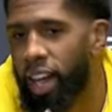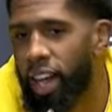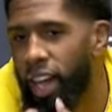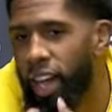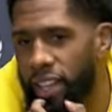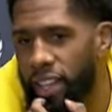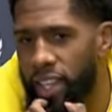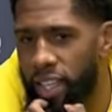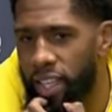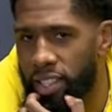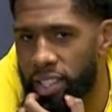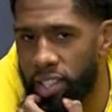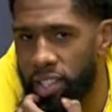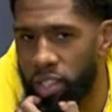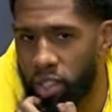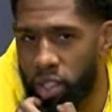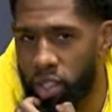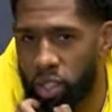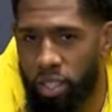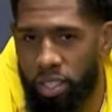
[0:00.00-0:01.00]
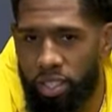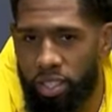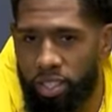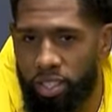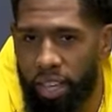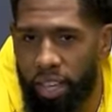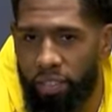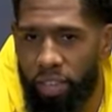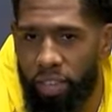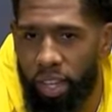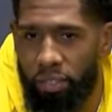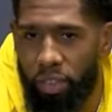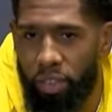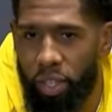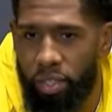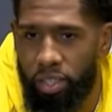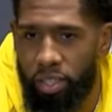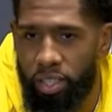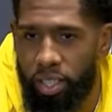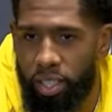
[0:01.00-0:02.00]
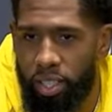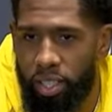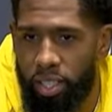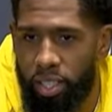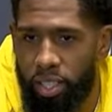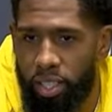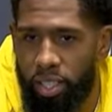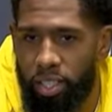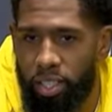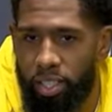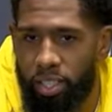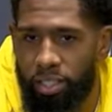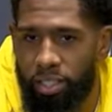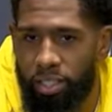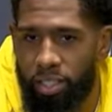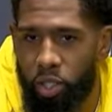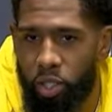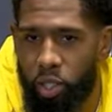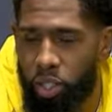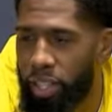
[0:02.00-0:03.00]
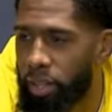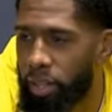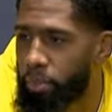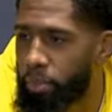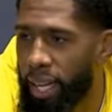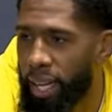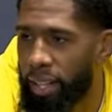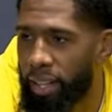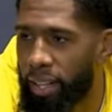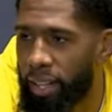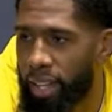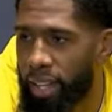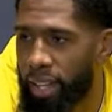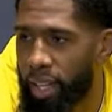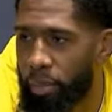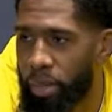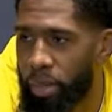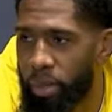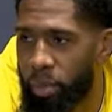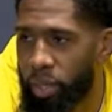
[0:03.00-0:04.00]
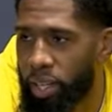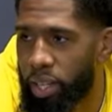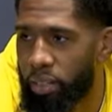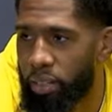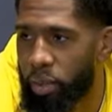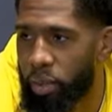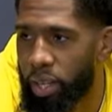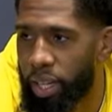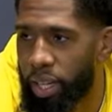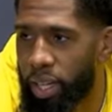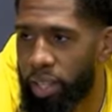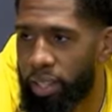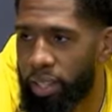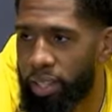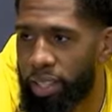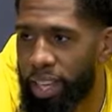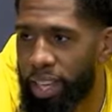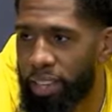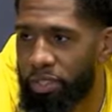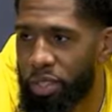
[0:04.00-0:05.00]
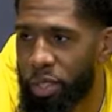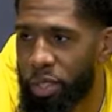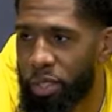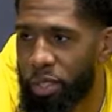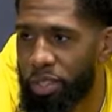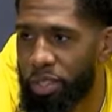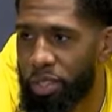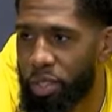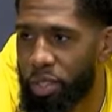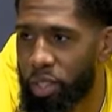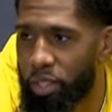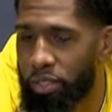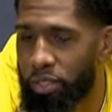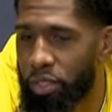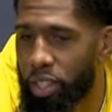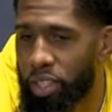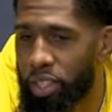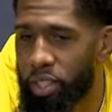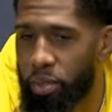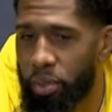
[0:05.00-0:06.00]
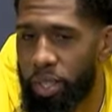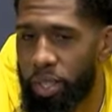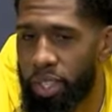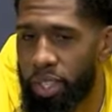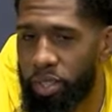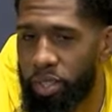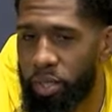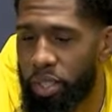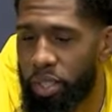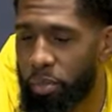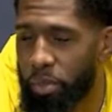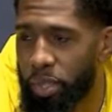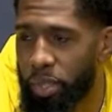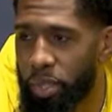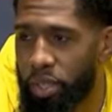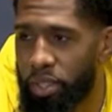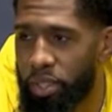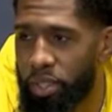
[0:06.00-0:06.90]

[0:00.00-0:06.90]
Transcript: I think, just having that versatility to, impact the game in whatever way I have to, for us to win, that's what I'm going to do.